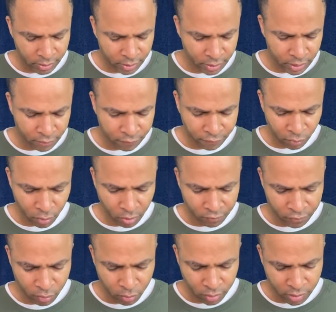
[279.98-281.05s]
if you are
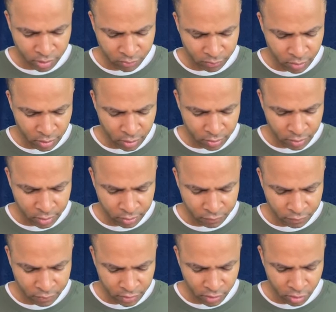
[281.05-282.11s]
viewing this this
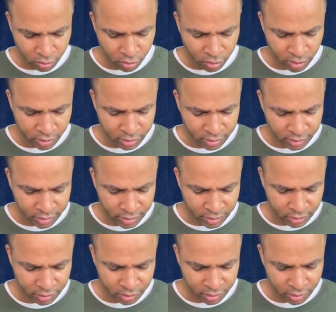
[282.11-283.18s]
video? Your
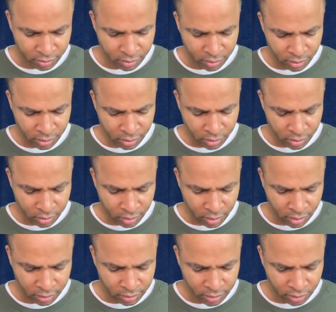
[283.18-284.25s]
condition the
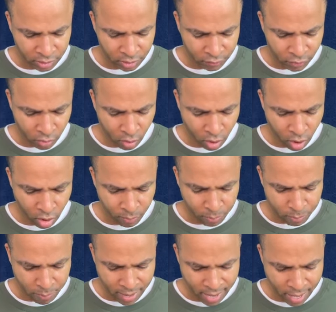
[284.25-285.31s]
condition of your heart
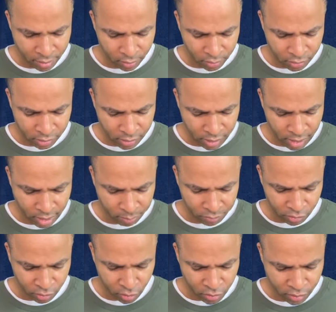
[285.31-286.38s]
matters. I'm
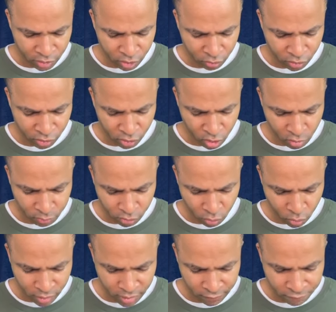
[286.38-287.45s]
turning to Psalm
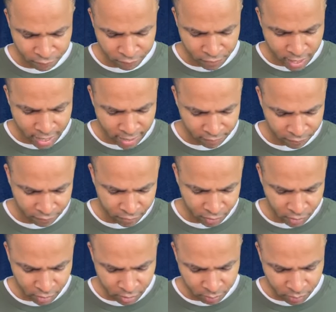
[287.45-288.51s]
25
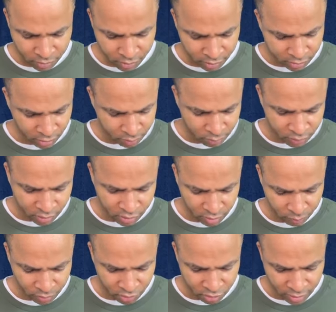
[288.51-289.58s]
because some,
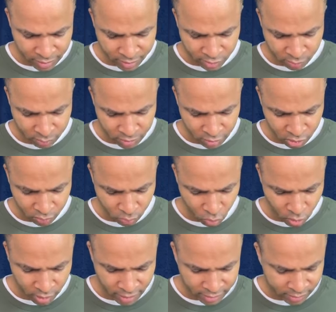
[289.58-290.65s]
something stood out to me this
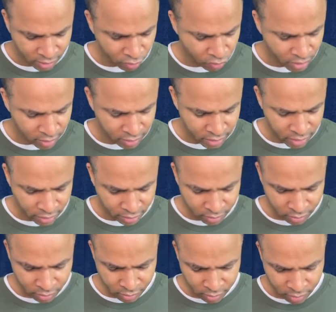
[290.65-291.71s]
morning as I read that.
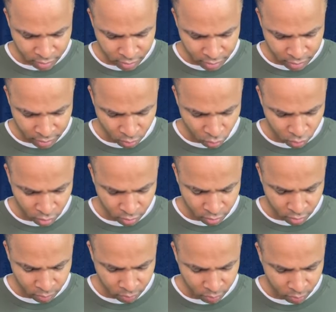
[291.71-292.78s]
And I want to,